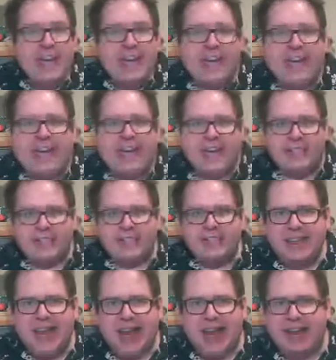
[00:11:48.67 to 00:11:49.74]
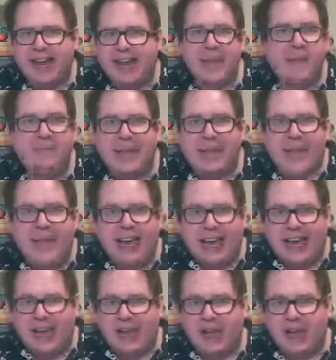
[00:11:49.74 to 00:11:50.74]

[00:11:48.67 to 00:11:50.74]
is telling me,